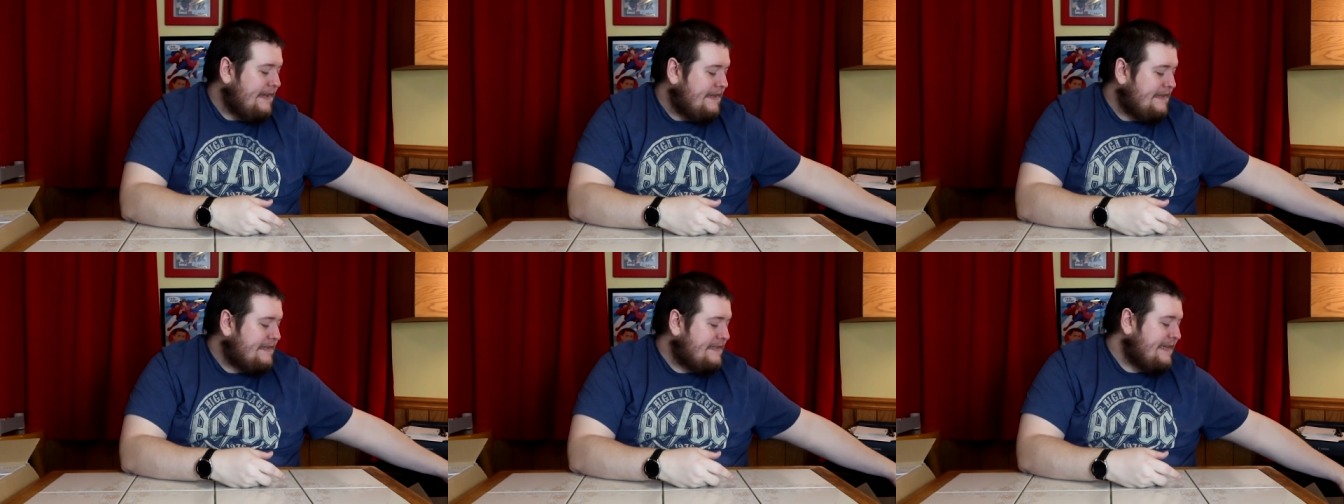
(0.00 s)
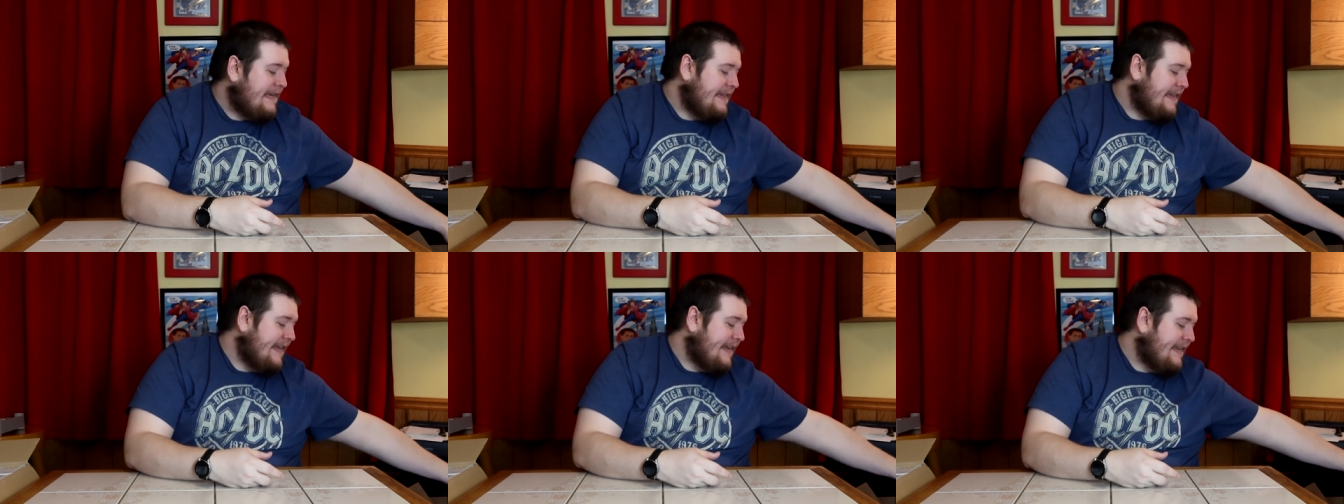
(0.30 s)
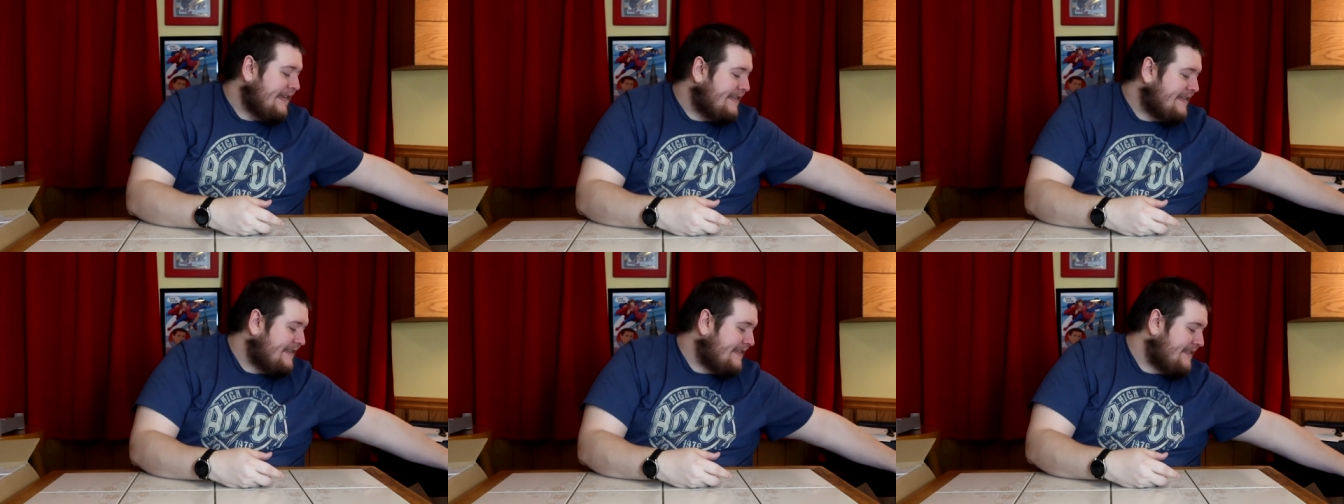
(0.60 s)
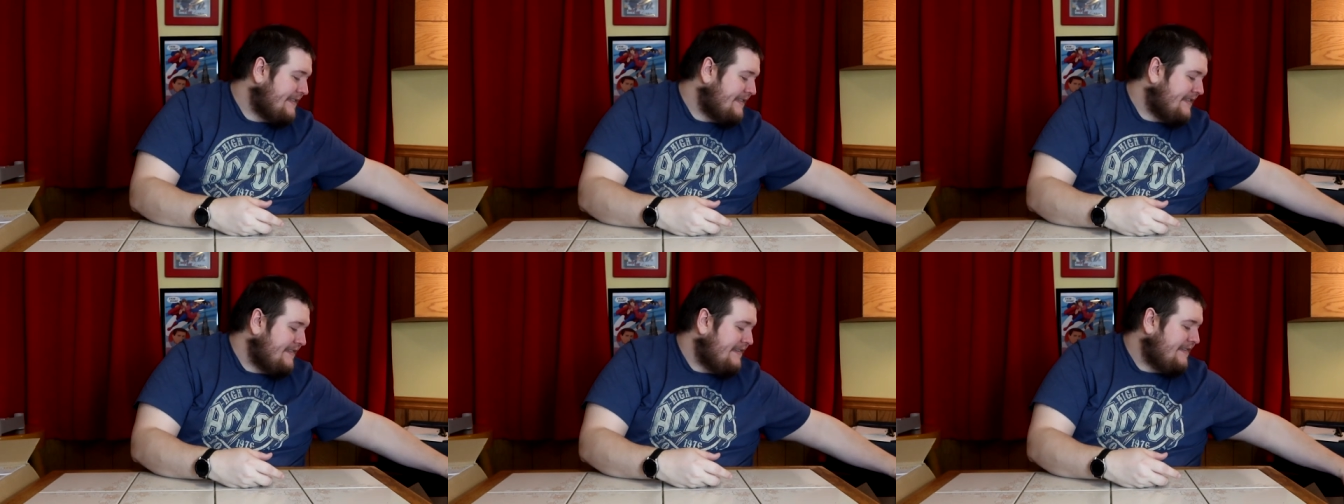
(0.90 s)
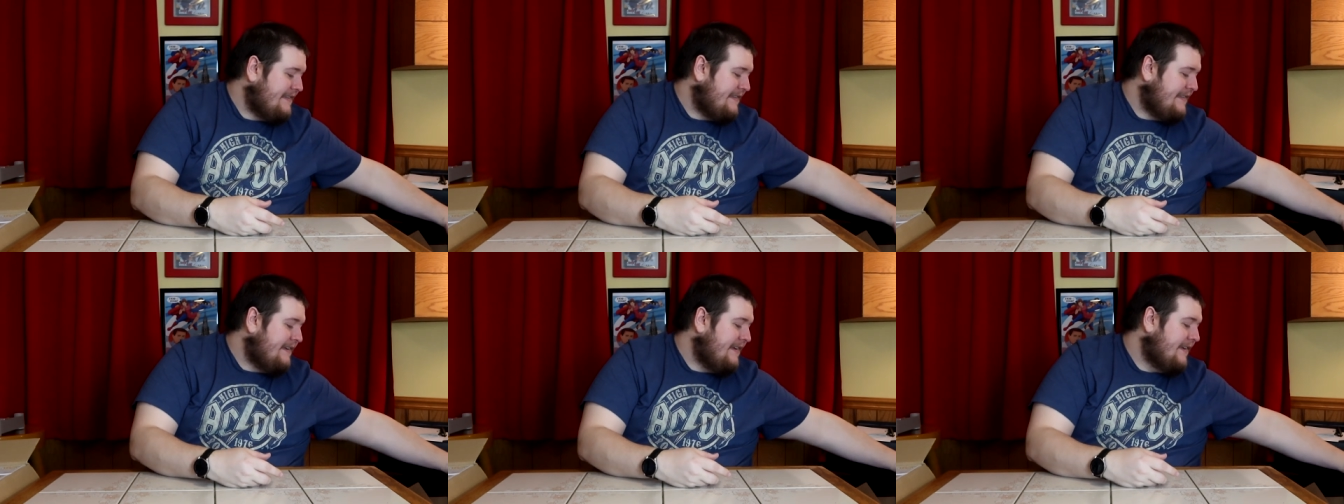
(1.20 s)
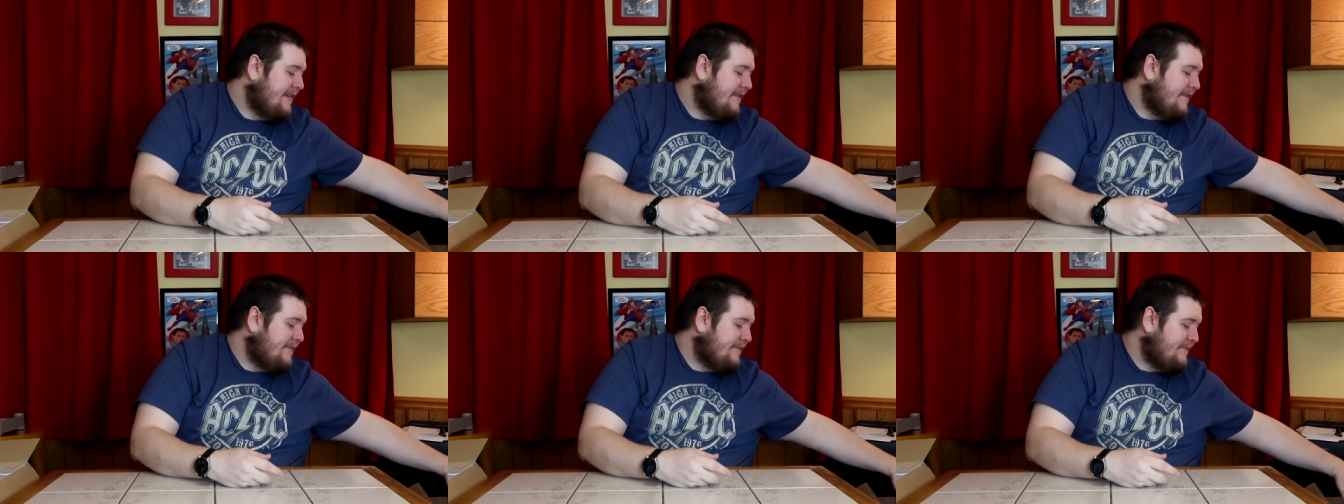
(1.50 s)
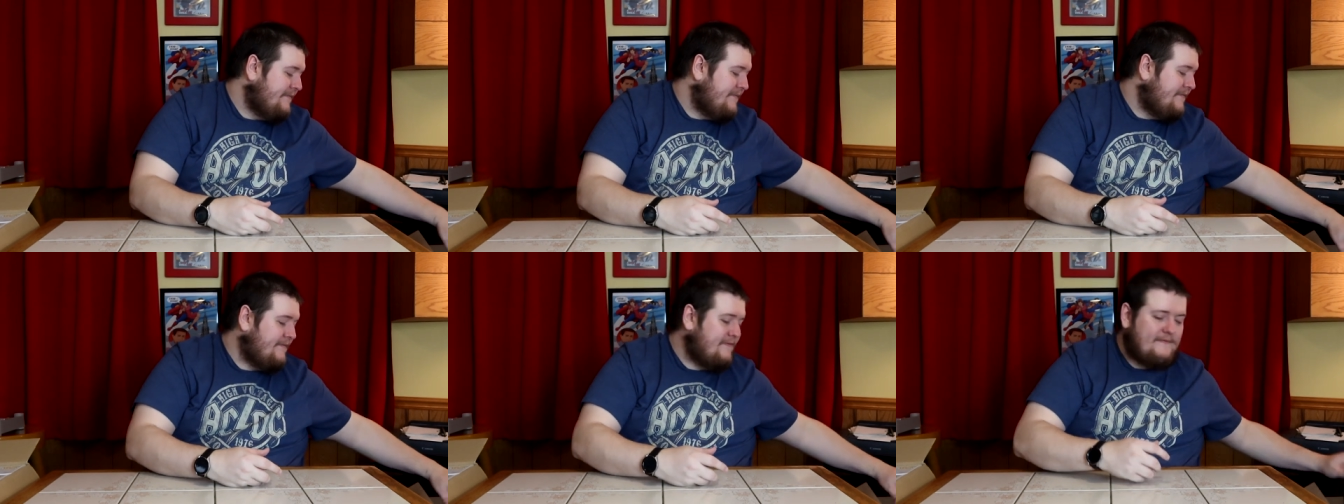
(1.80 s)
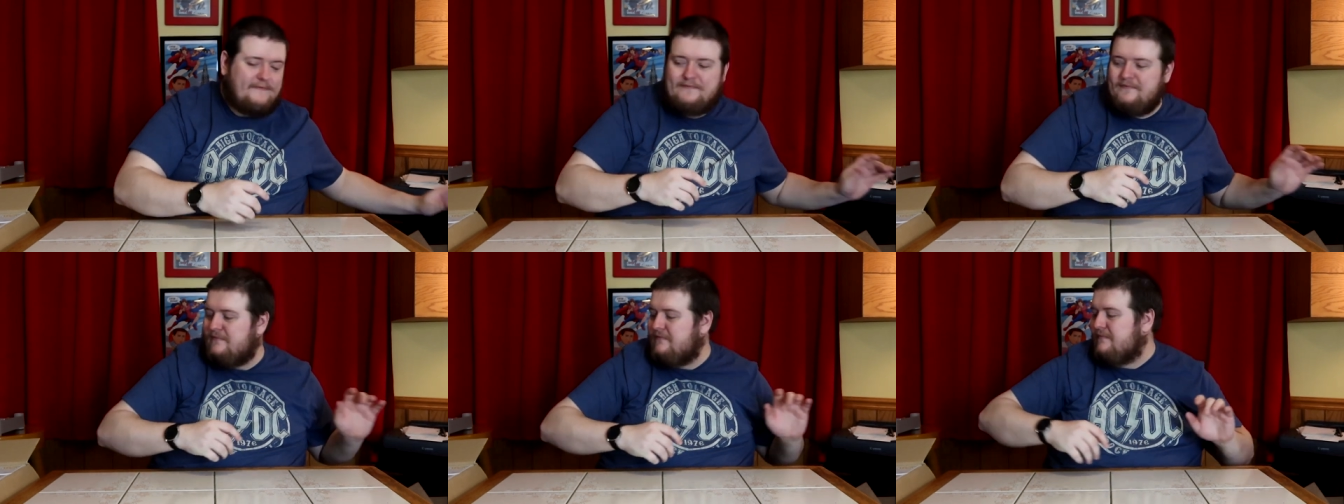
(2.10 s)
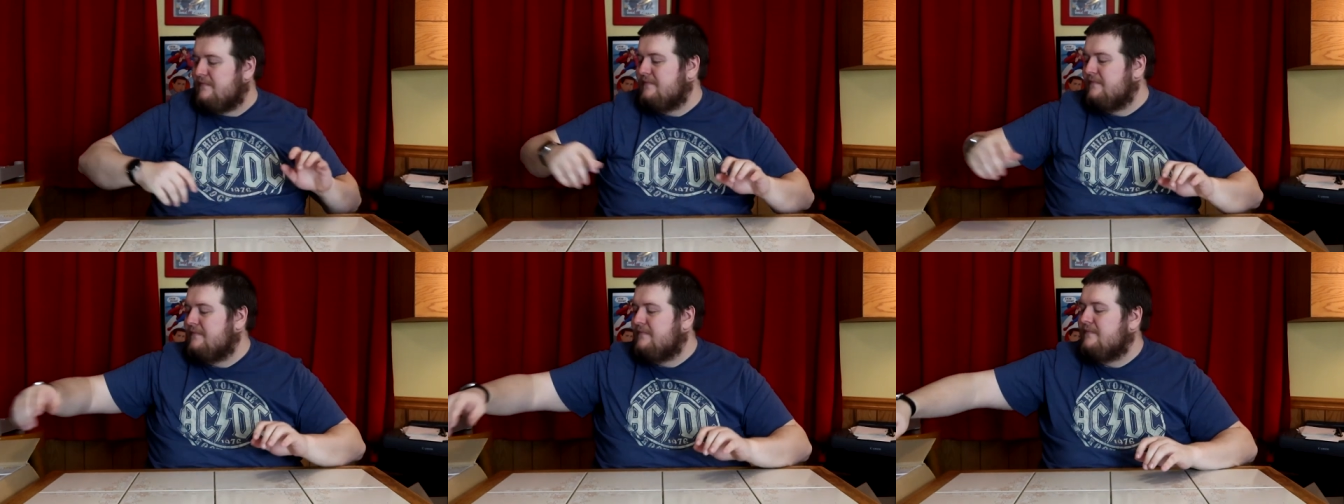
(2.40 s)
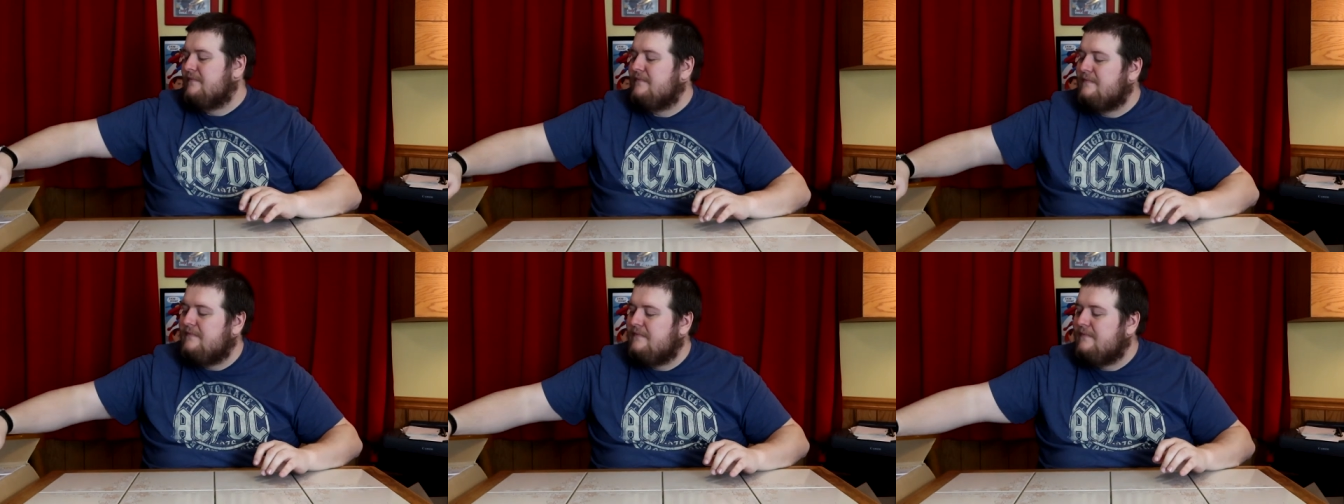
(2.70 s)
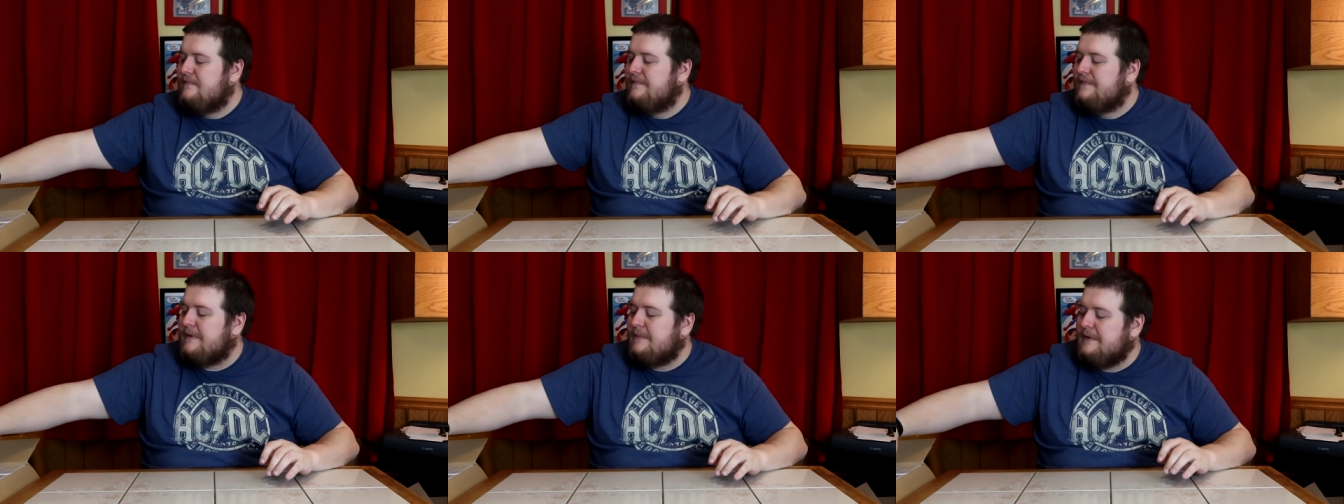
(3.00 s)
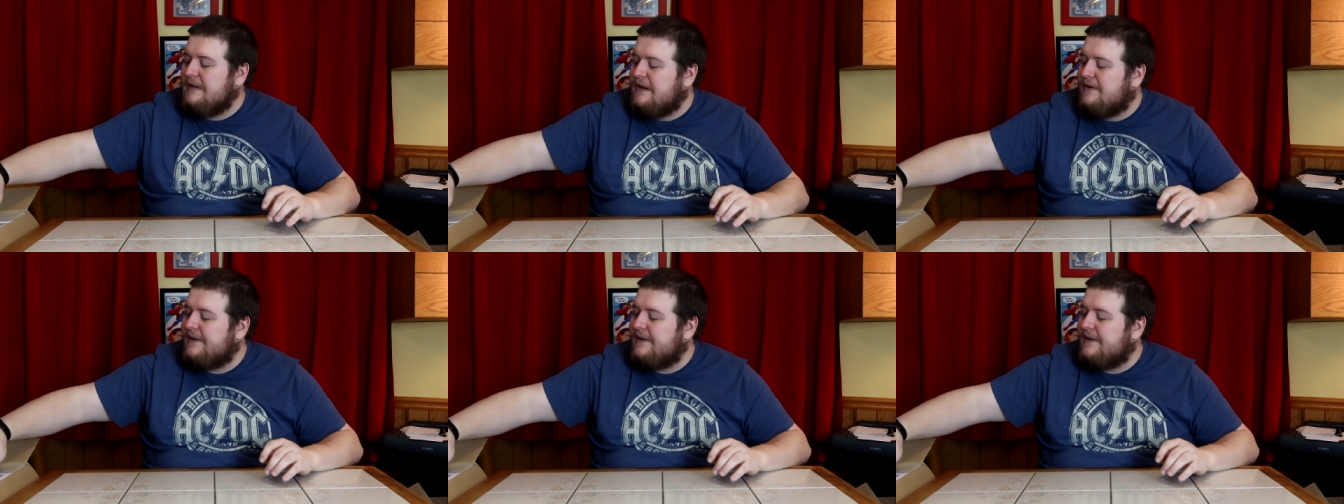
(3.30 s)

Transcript: It's not like it's, you know, something